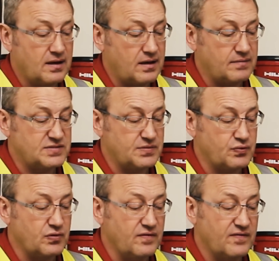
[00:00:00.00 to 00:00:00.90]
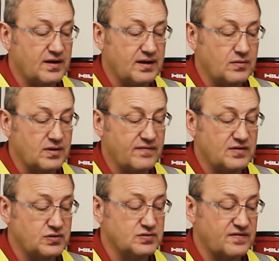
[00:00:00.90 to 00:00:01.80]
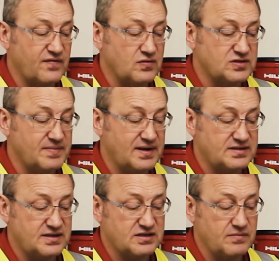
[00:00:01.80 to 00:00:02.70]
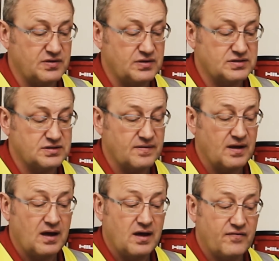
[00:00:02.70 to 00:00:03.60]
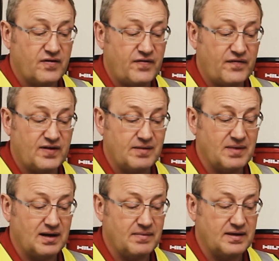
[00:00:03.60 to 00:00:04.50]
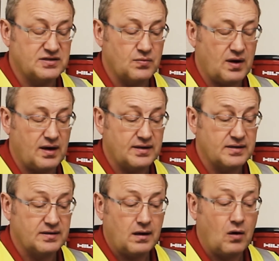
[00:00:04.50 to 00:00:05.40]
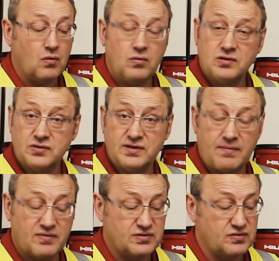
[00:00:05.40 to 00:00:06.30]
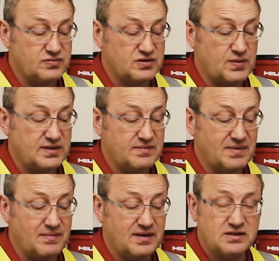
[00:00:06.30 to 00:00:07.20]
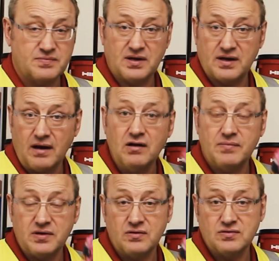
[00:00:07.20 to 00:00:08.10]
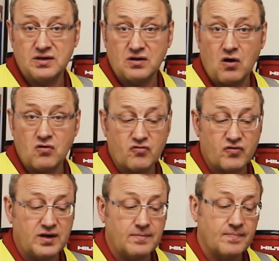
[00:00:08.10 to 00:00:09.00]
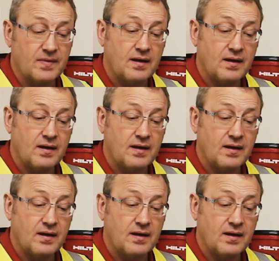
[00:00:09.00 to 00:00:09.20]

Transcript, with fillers: um, to prove that it will give you 240 minutes. This can be used for 15 millimeter wide hole to a depth of 220 millimeters, but it can only be used in concrete